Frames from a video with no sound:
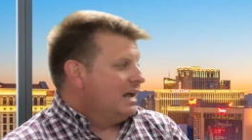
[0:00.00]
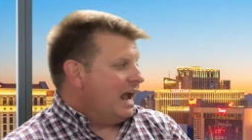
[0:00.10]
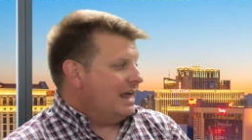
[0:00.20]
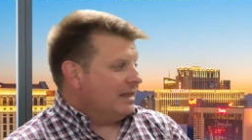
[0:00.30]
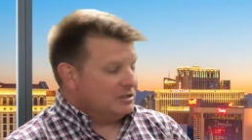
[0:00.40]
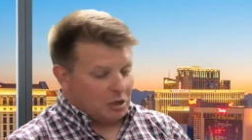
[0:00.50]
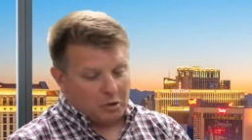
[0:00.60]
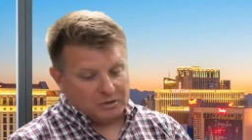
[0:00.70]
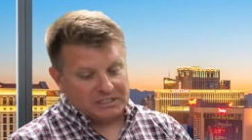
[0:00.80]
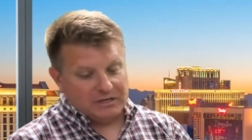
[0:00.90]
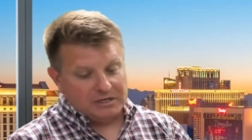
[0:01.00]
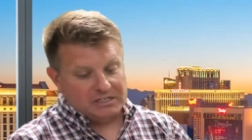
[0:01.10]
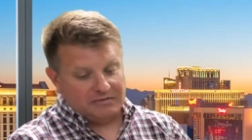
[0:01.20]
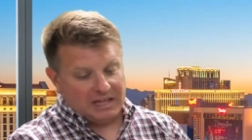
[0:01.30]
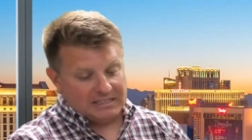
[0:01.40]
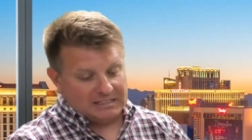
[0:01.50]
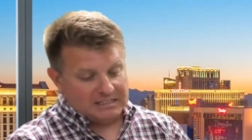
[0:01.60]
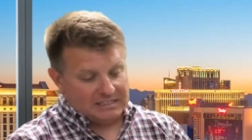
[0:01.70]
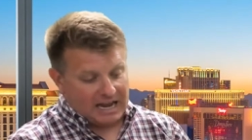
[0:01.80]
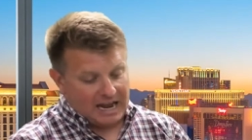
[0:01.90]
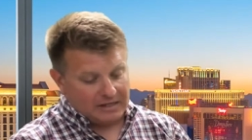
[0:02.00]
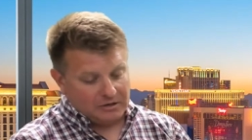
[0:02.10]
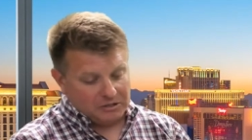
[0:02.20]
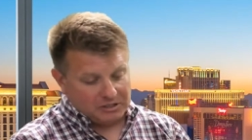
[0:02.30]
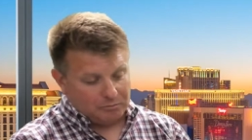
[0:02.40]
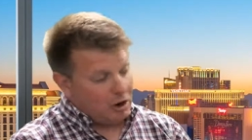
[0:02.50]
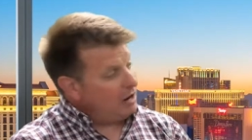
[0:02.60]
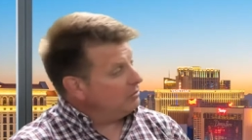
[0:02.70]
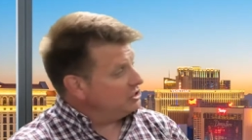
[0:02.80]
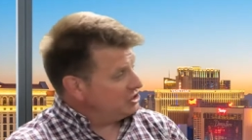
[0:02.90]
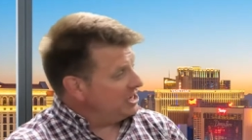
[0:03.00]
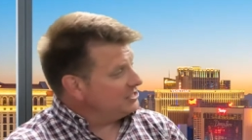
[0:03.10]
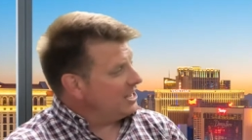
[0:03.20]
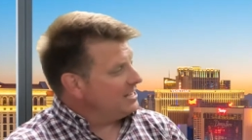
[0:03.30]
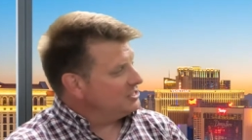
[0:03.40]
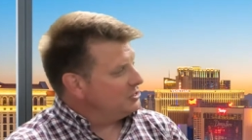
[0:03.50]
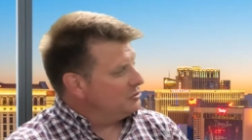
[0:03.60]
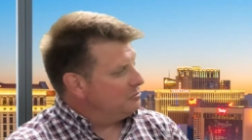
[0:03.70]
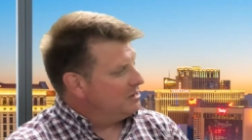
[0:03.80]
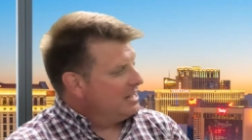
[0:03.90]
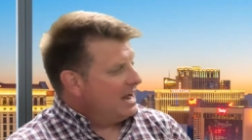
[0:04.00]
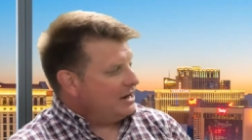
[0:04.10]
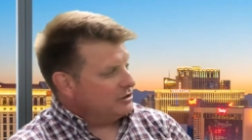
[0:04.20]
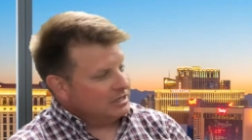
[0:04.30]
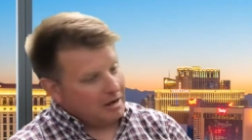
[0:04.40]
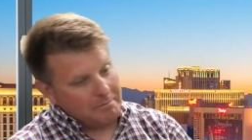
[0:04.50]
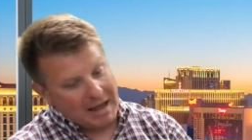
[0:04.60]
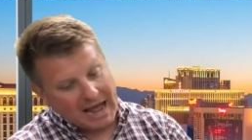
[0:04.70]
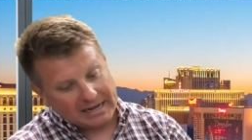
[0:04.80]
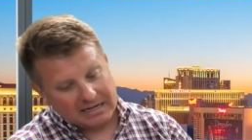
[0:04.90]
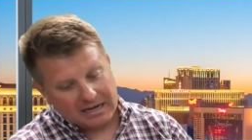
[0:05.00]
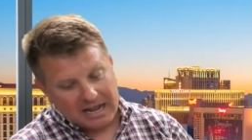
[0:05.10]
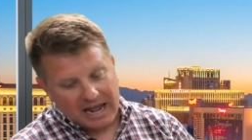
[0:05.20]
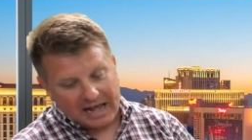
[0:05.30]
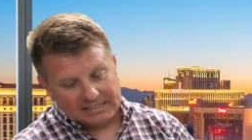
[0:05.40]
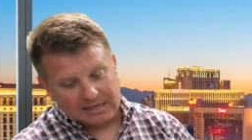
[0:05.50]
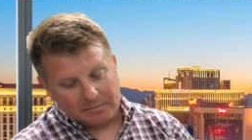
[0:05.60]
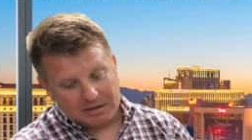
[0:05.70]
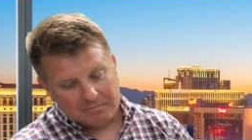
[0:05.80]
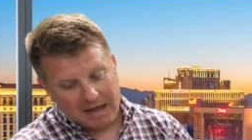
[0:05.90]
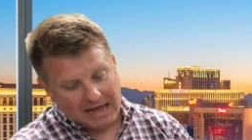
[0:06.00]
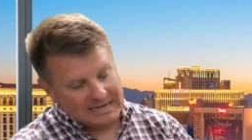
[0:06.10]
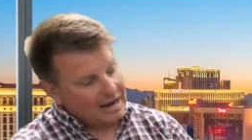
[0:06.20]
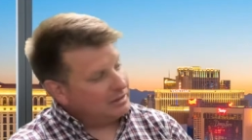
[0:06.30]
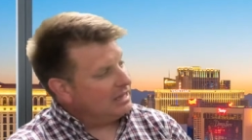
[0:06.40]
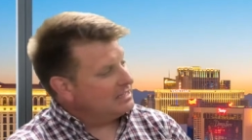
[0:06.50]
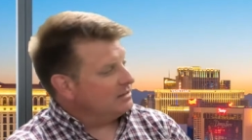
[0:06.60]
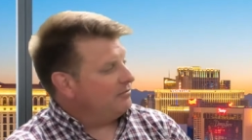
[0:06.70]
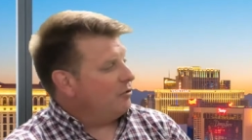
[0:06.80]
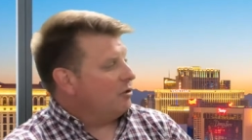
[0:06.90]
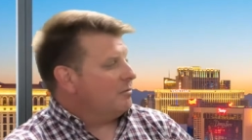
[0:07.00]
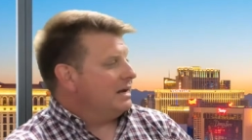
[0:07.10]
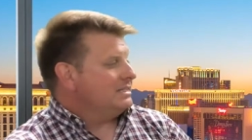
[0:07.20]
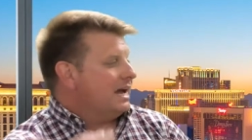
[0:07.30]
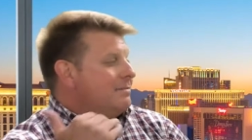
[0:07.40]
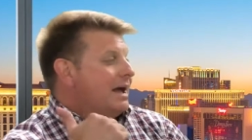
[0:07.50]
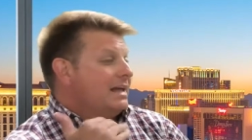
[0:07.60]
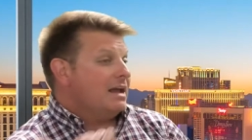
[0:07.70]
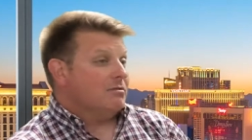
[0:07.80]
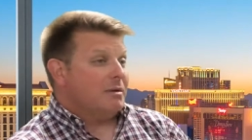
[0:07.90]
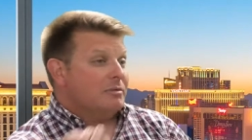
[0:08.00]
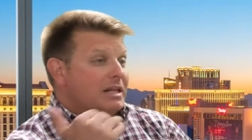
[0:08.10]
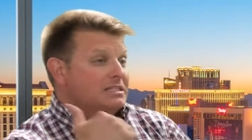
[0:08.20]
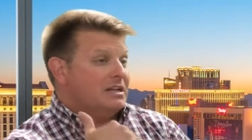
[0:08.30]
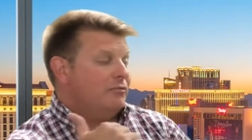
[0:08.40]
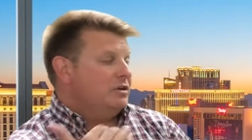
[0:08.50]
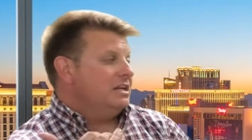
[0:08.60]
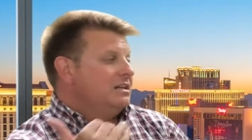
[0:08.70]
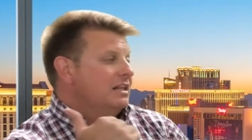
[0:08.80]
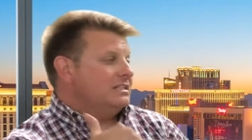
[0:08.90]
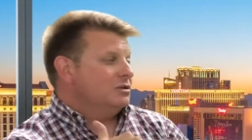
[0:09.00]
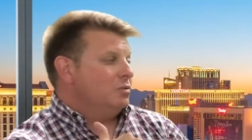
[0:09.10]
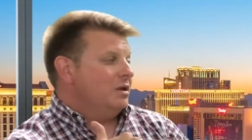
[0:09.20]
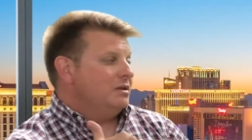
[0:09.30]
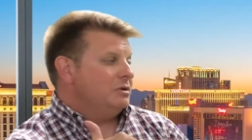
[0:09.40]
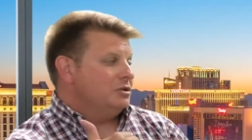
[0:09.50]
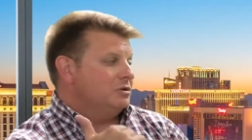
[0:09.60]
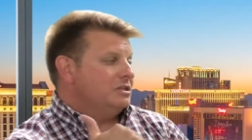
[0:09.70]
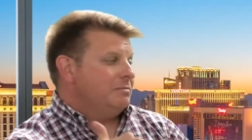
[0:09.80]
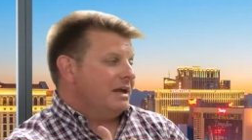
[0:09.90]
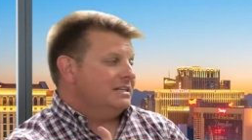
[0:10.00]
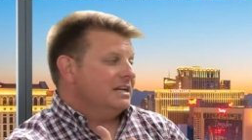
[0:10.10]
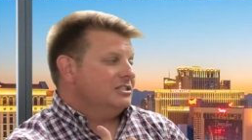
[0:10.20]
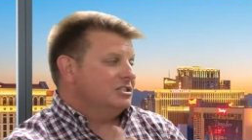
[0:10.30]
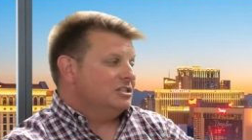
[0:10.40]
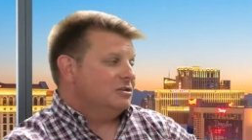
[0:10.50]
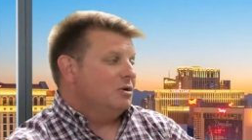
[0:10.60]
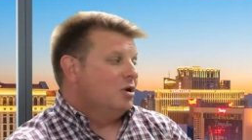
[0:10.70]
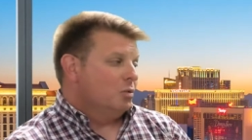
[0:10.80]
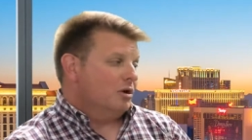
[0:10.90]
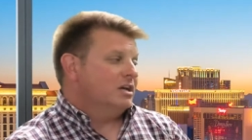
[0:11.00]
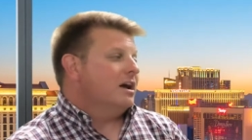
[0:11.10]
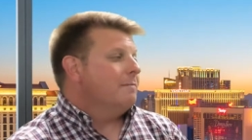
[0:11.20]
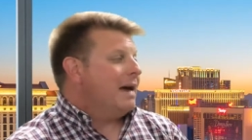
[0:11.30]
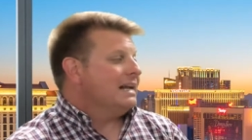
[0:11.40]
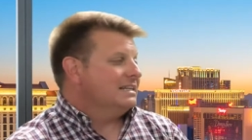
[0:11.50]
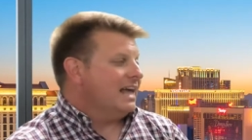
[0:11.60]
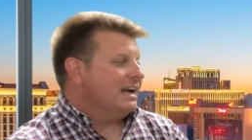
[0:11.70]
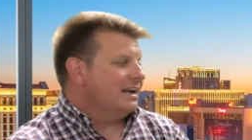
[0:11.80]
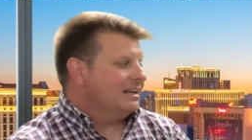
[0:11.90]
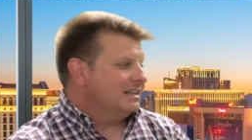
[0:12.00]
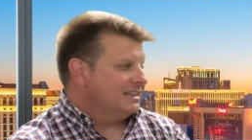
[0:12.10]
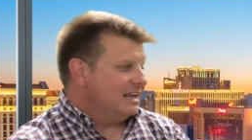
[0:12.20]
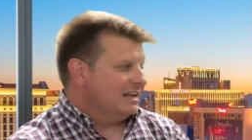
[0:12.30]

And then there's a whole series of lessons, and there's some progress checks, I assume. And you're going to come back, and, and something down in lesson four might tie back, hey, remember that stuff we did in lesson one that we told you to pay attention to? We're going to come back to that kind of thing.